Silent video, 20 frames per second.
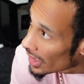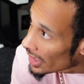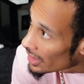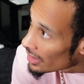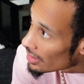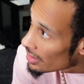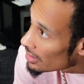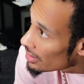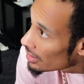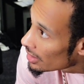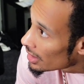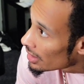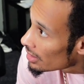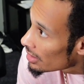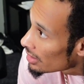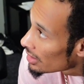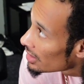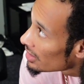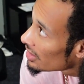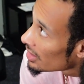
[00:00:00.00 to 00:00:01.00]
That
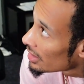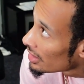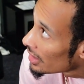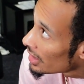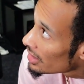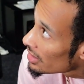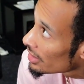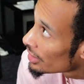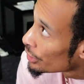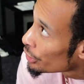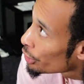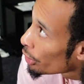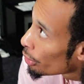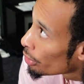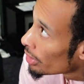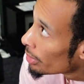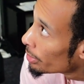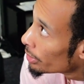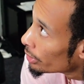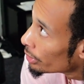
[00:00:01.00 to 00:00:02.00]
it's
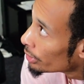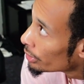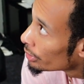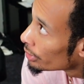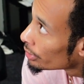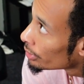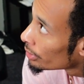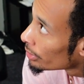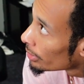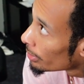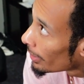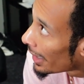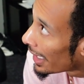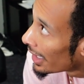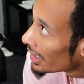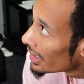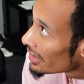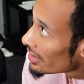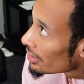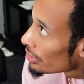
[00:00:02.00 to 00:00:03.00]
controllable by
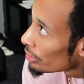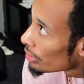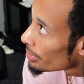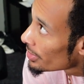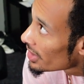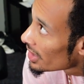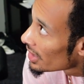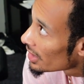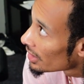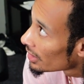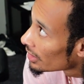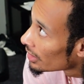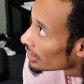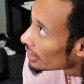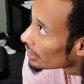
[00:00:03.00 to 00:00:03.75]
us, you know what I'm saying?